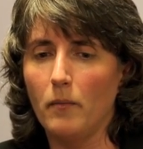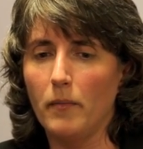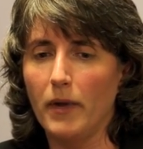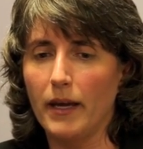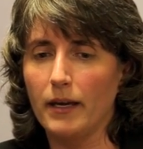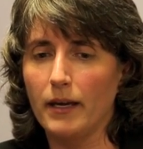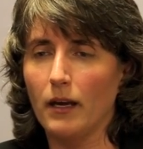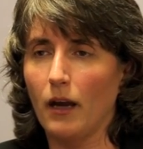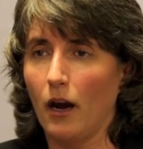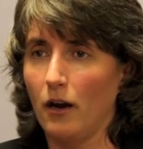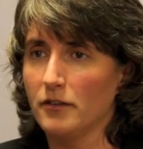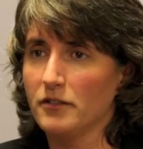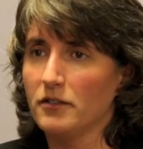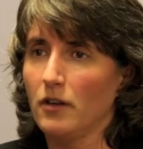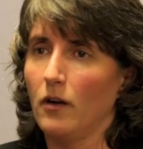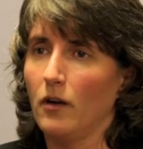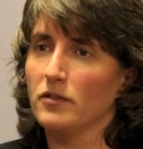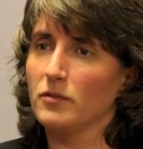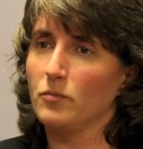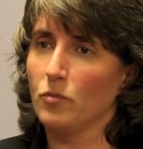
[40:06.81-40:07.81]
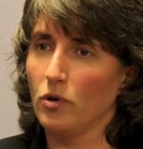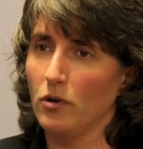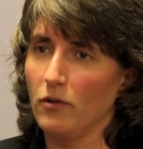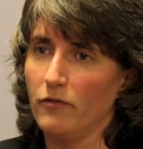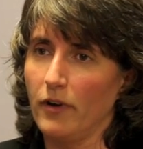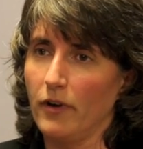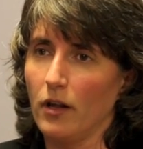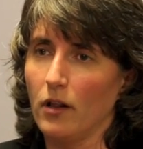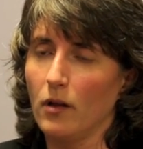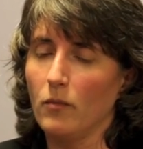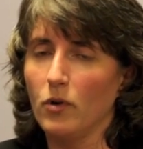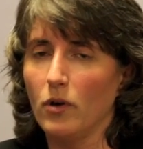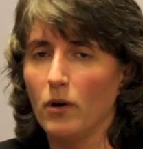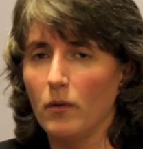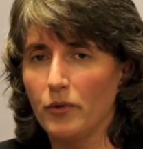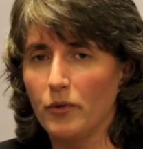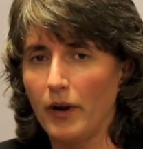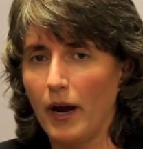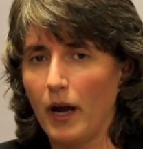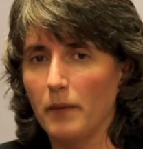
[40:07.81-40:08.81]
Making ourselves more
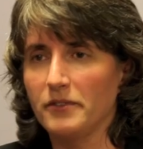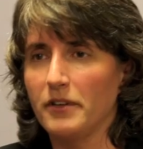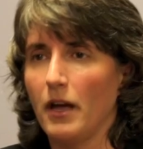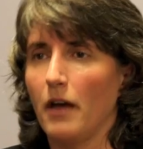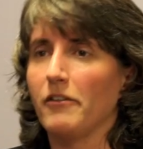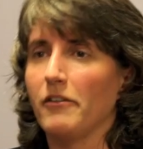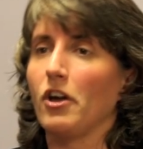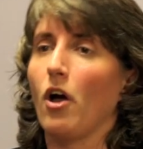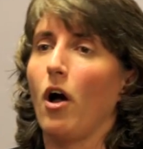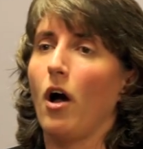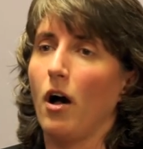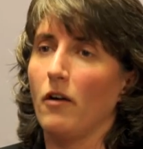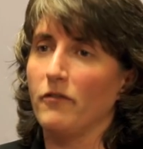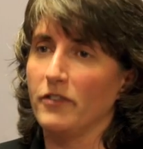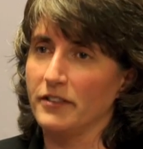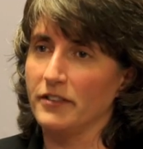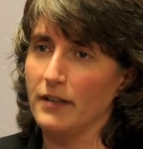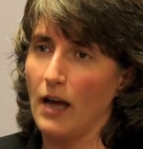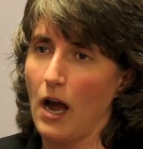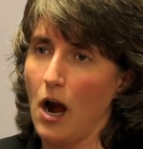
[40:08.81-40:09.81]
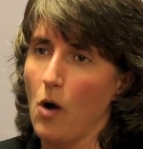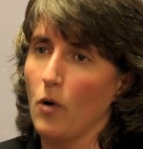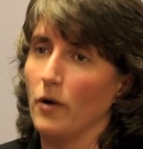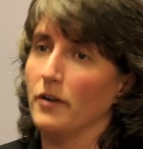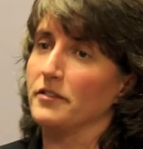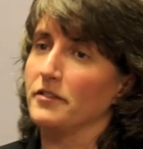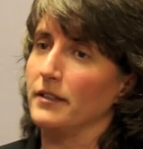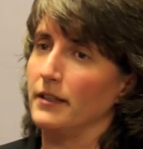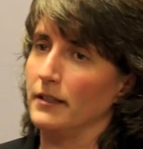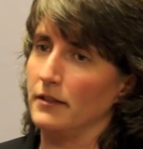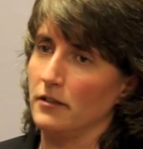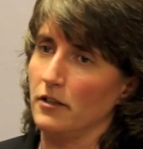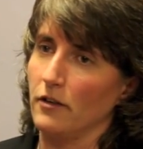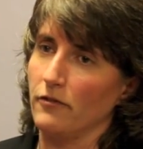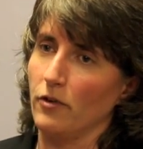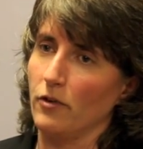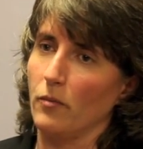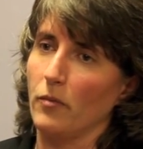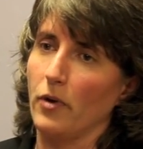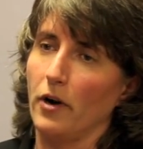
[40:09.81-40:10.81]
available, perhaps having office hours in
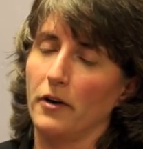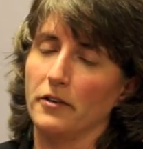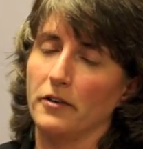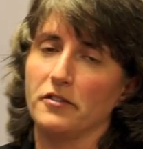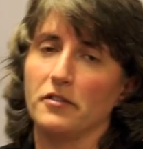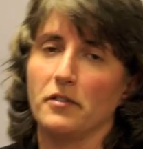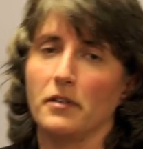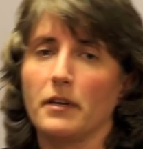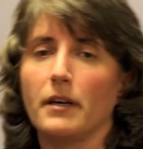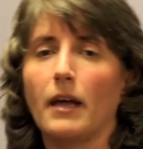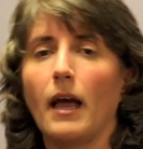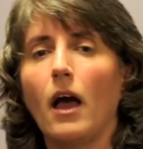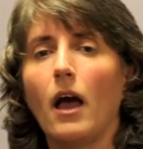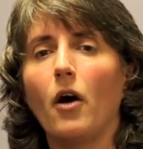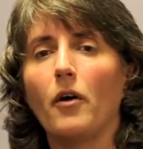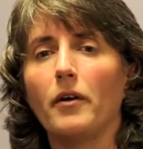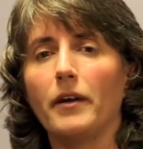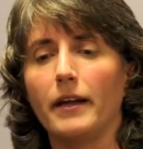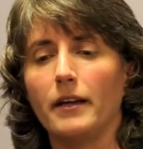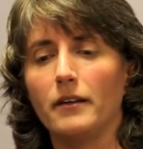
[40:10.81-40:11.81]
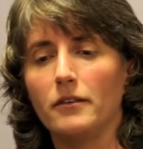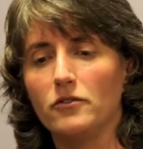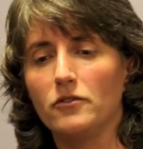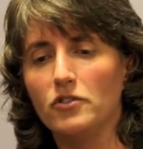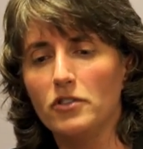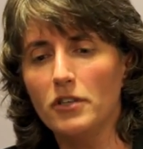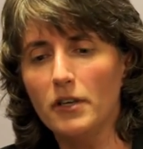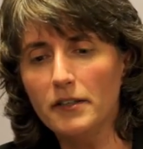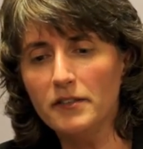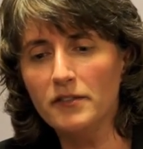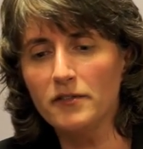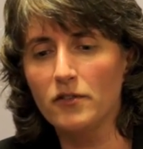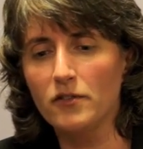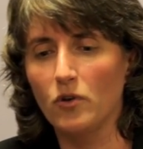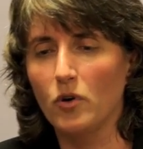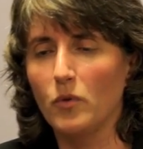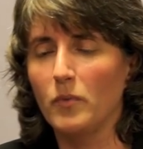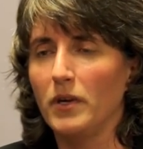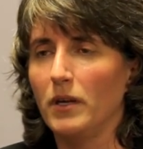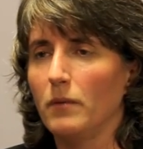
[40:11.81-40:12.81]
different parts of the county, just
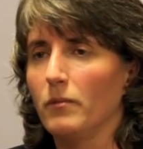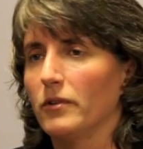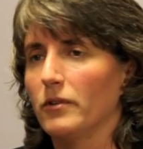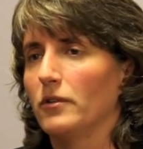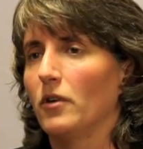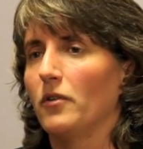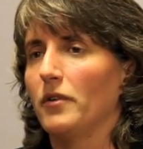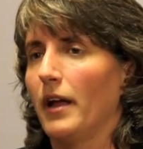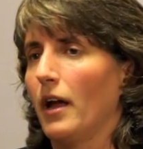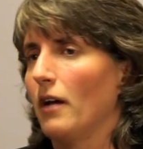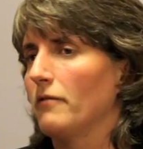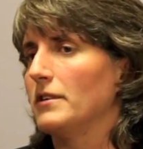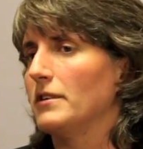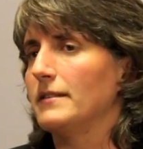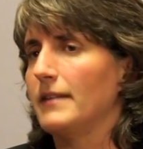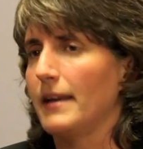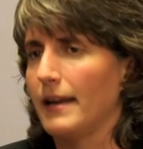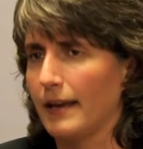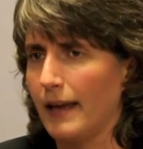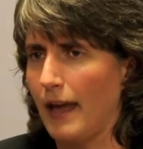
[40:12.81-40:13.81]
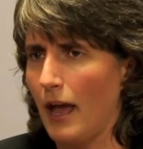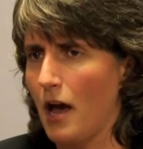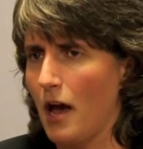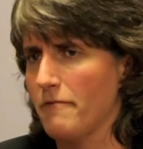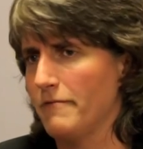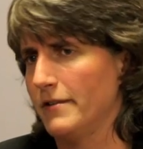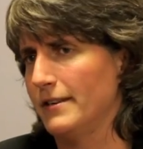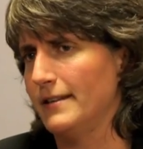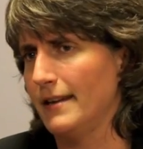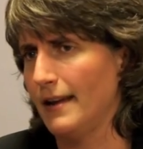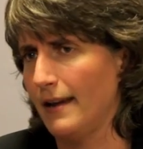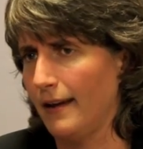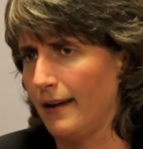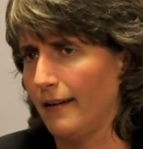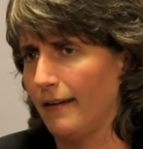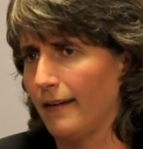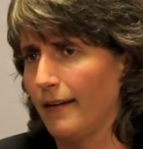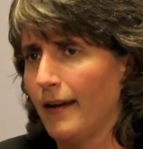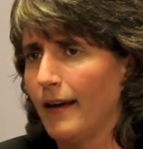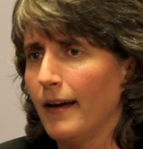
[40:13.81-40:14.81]
so people don't have to take half a
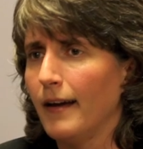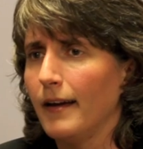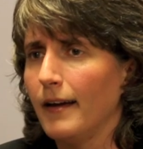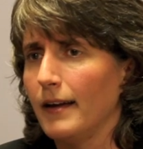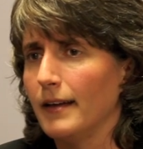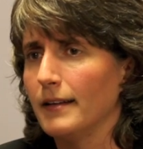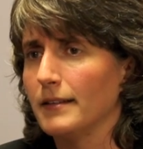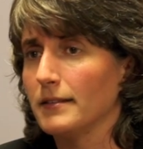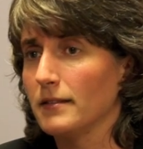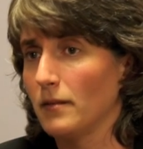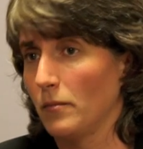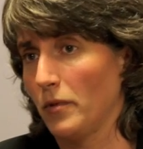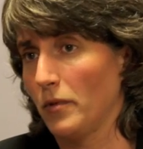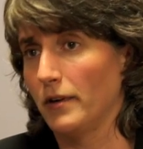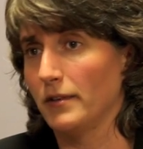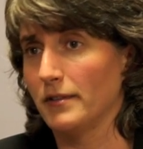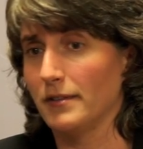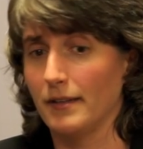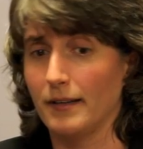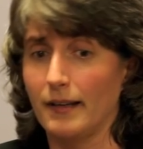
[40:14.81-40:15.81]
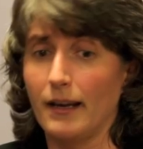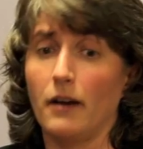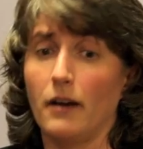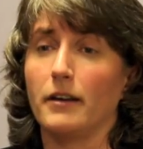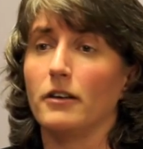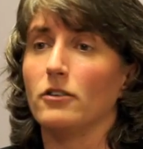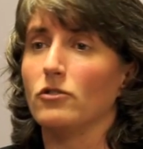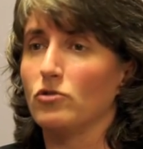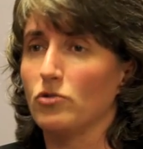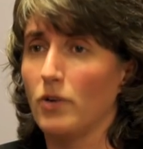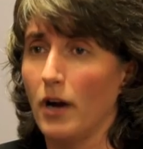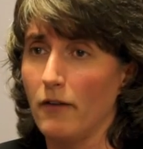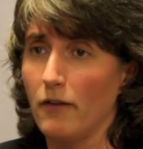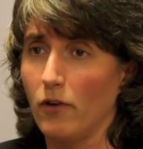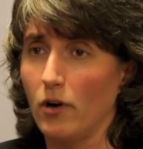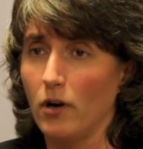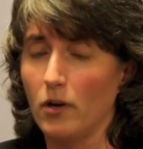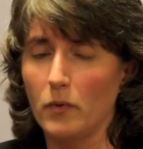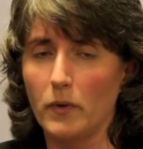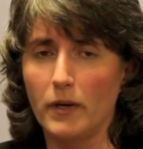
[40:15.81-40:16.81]
day in some parts of the county to
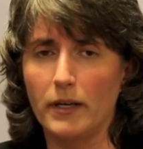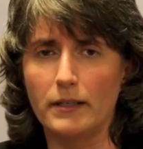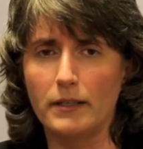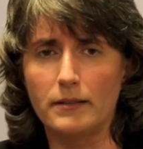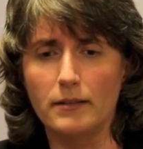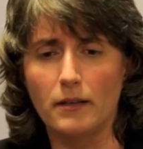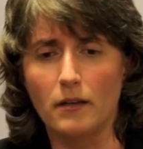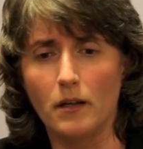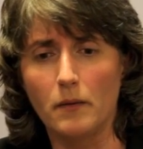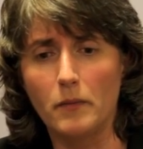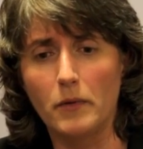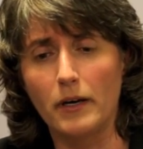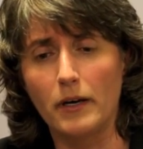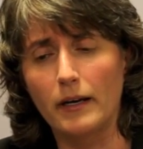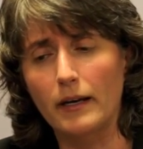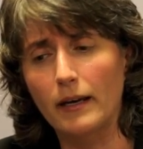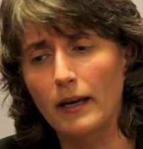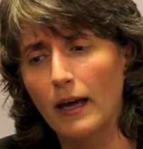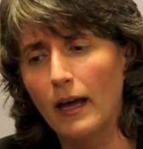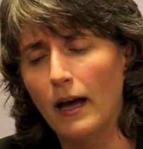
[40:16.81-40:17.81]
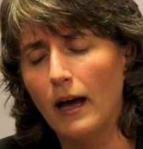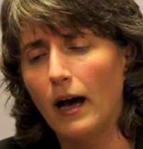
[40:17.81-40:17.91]
drive all the way to Tillamook.